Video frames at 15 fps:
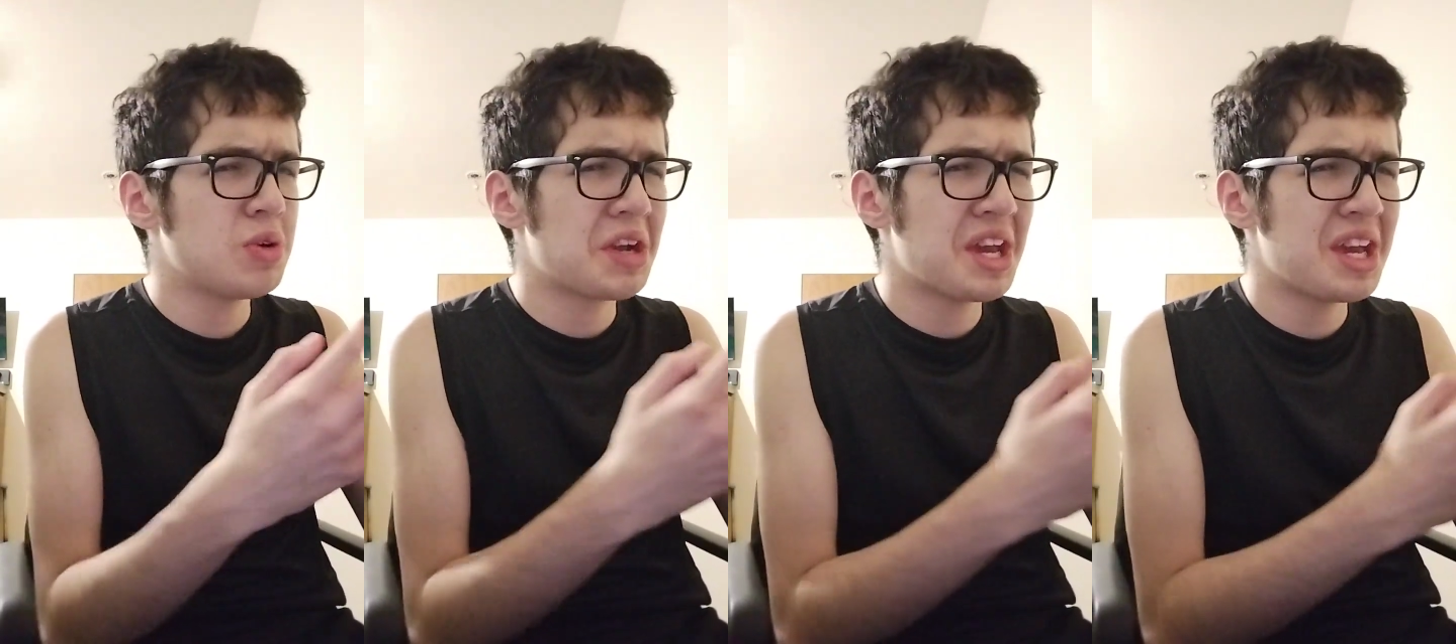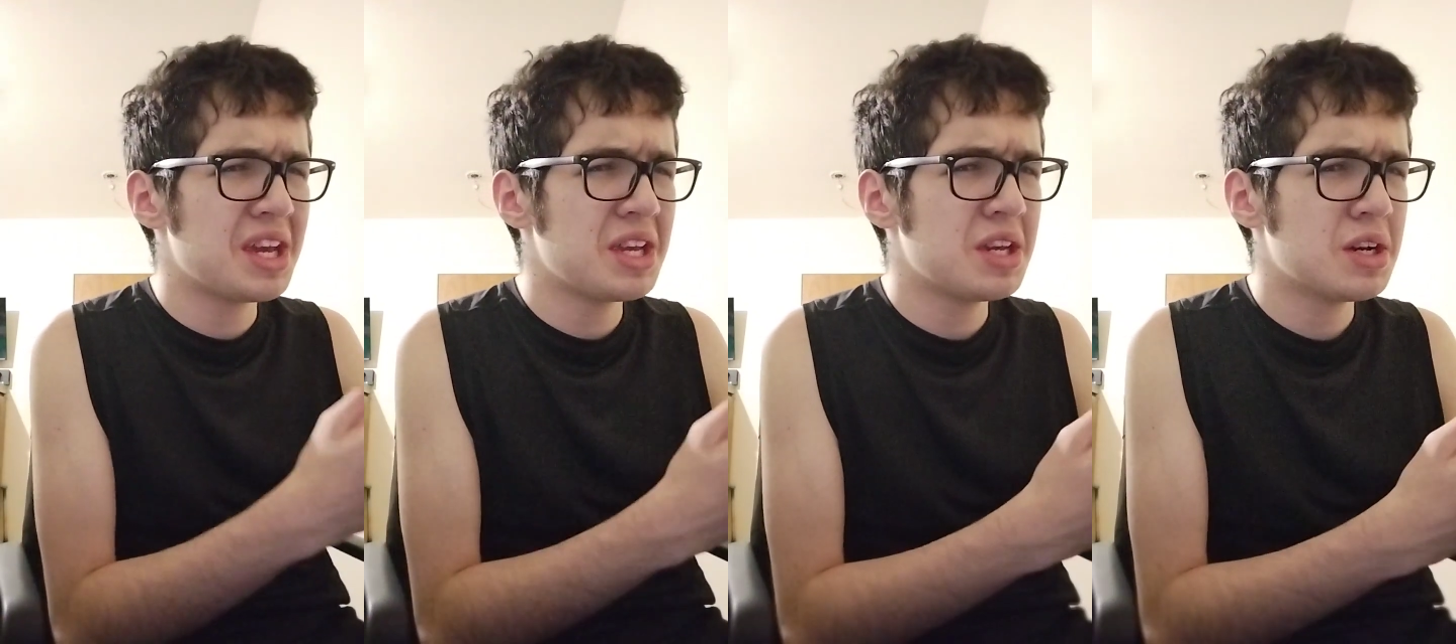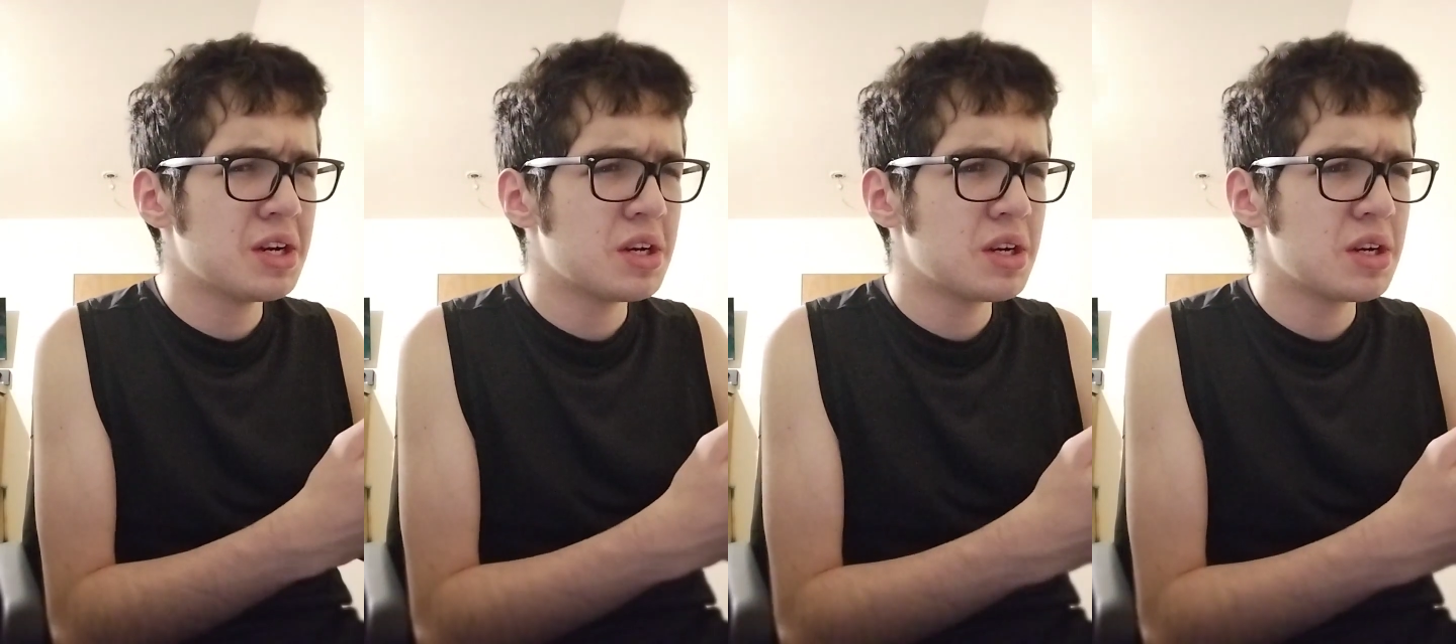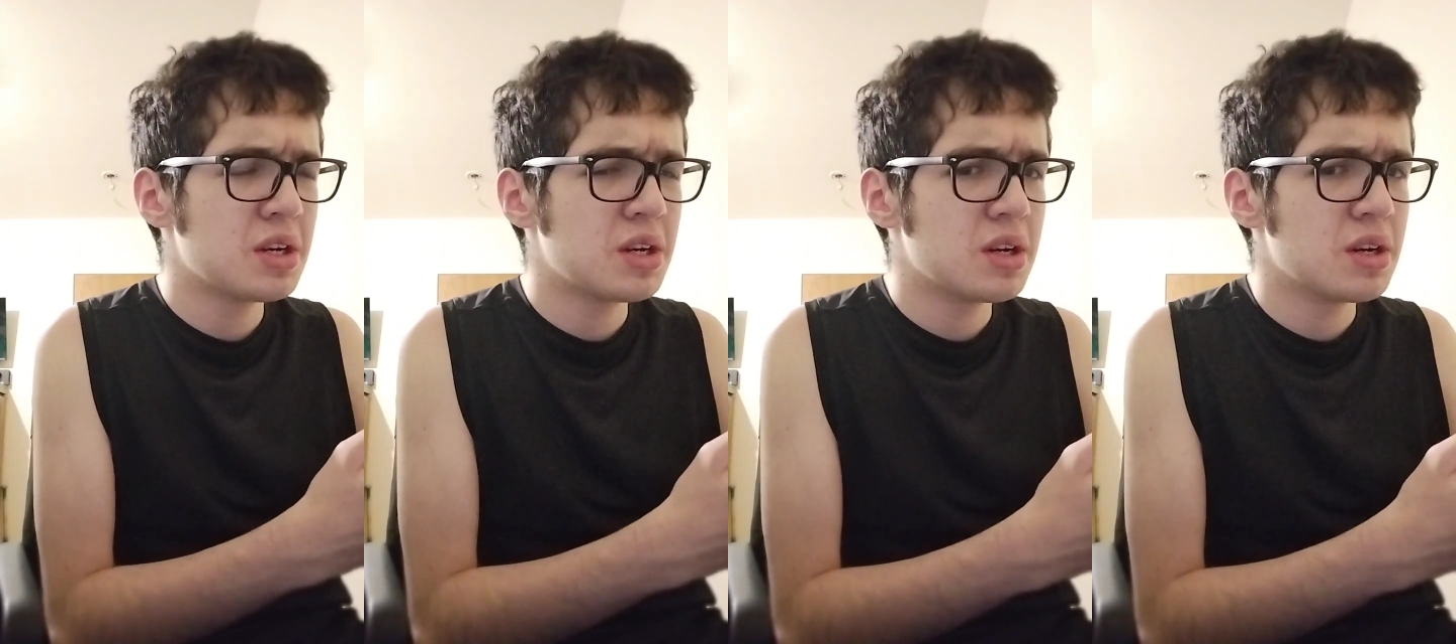okay
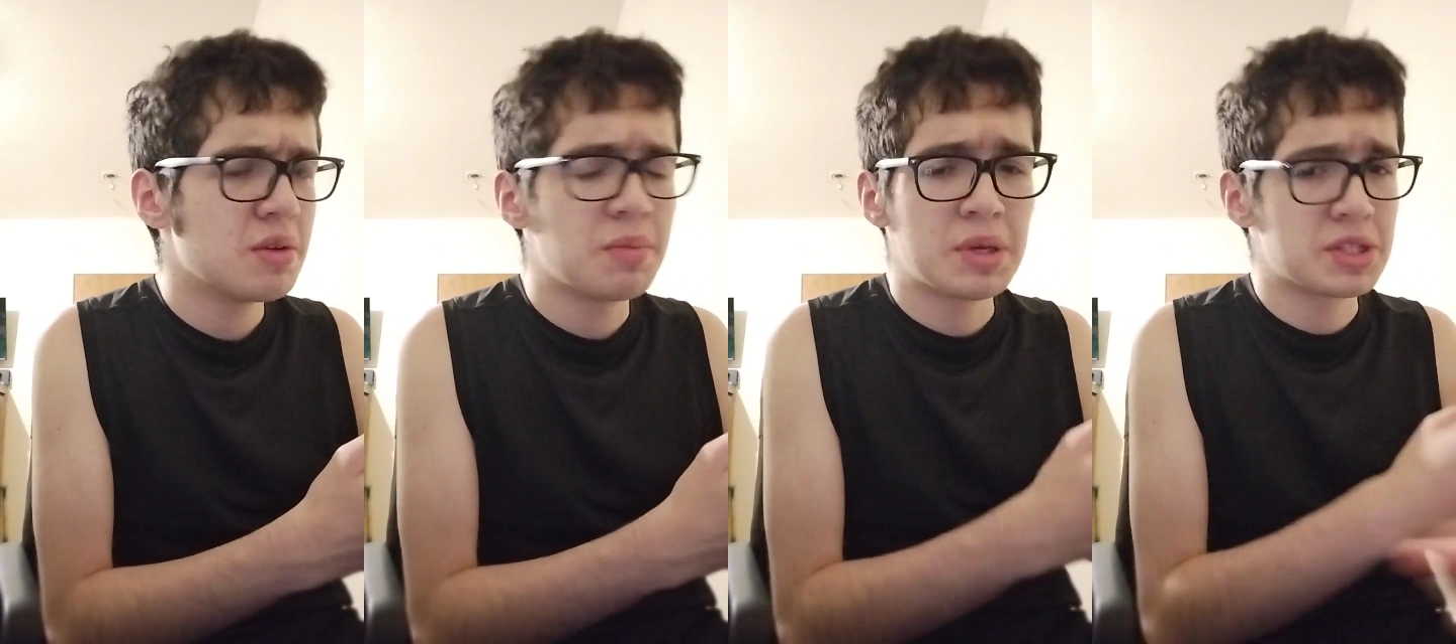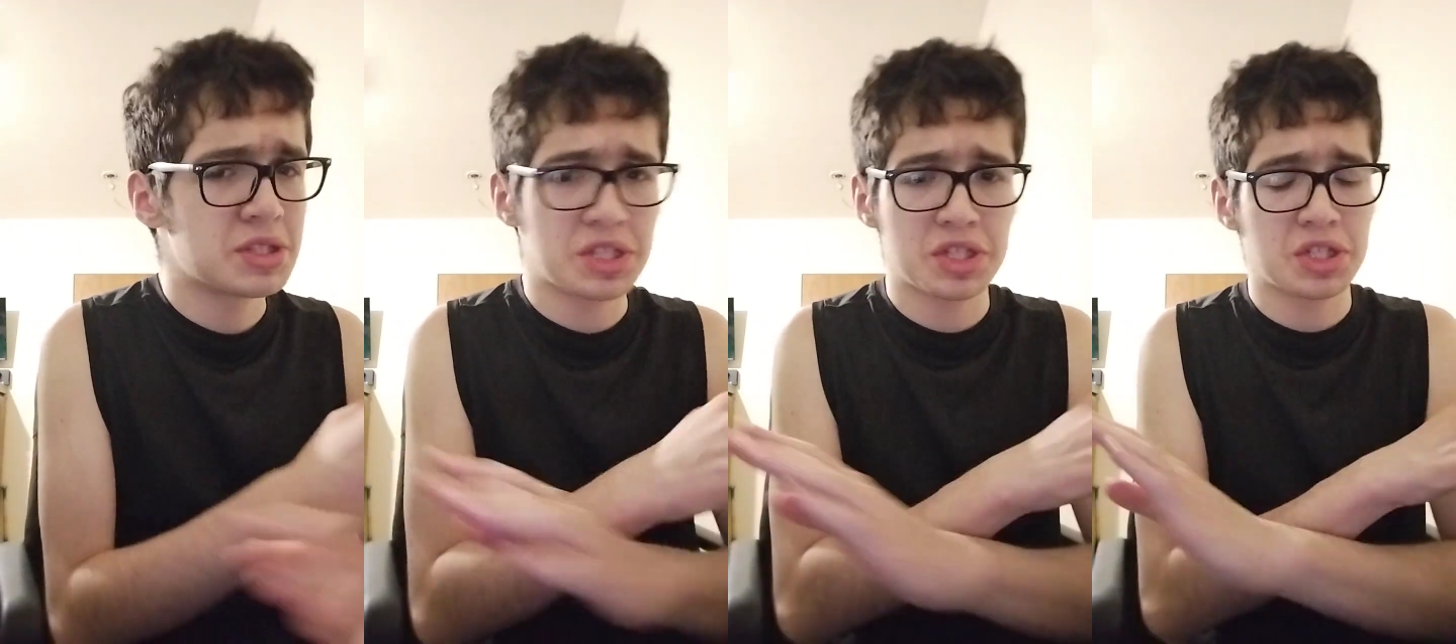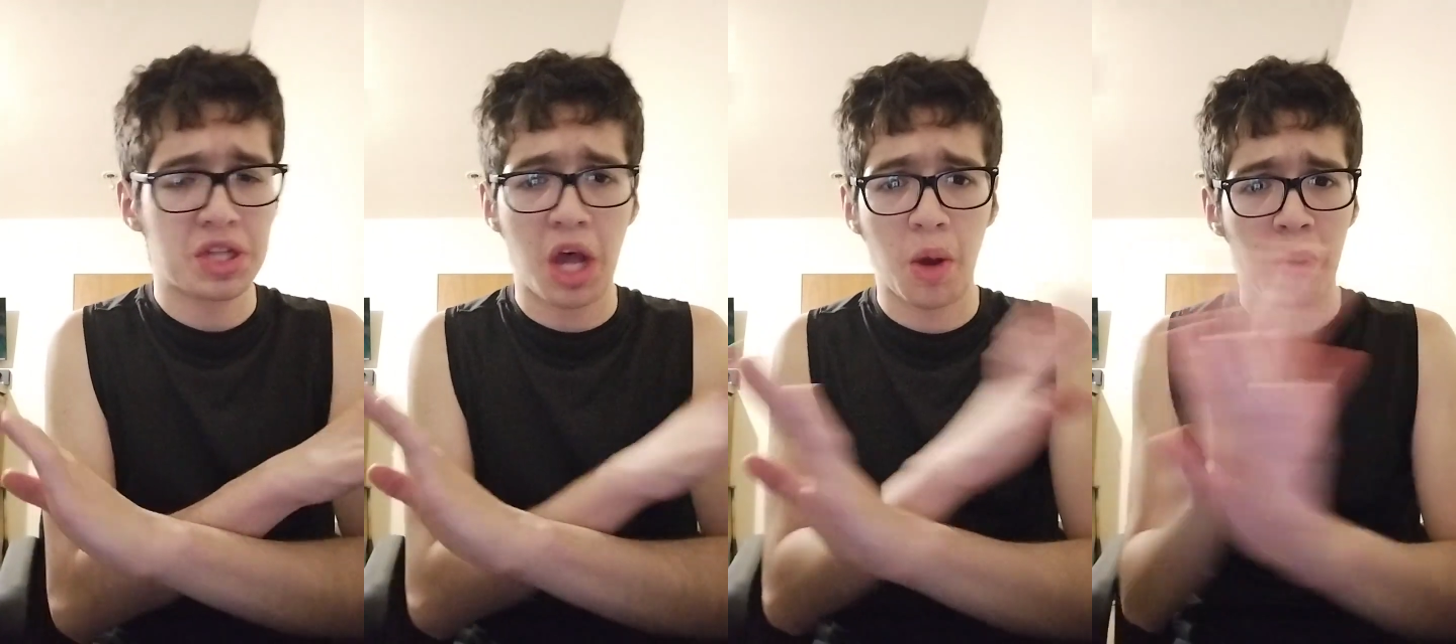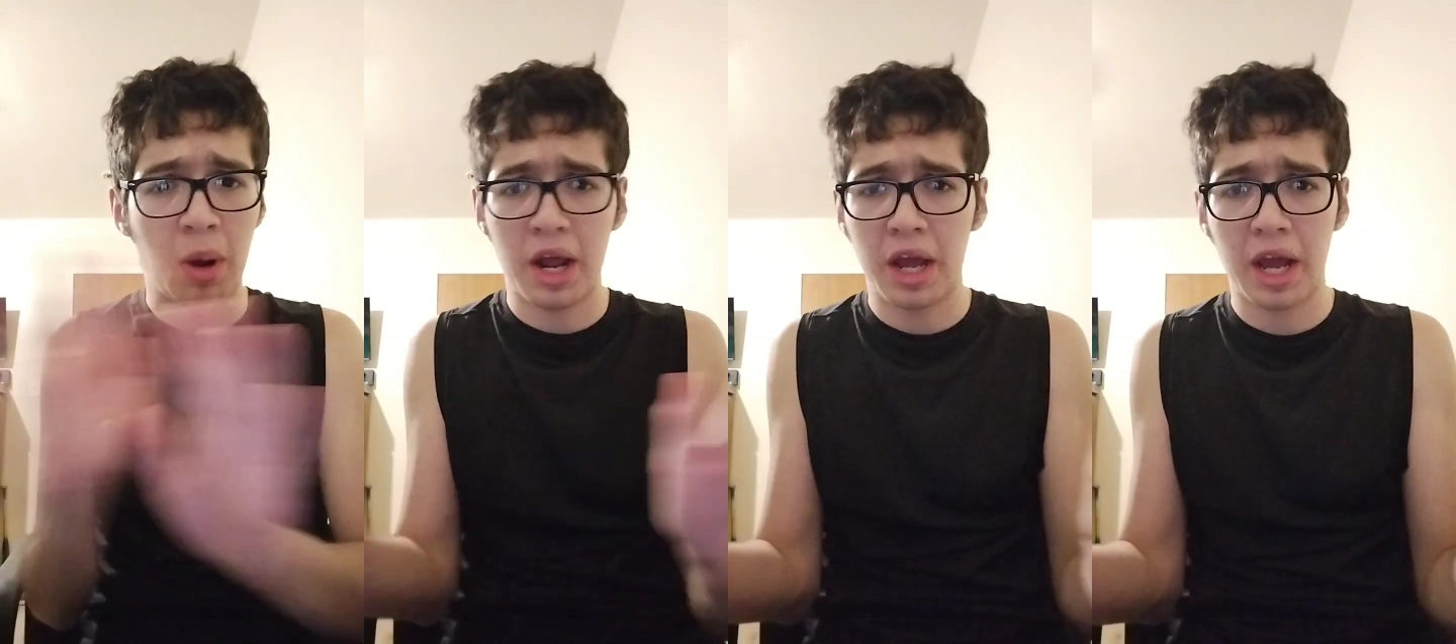because this is not what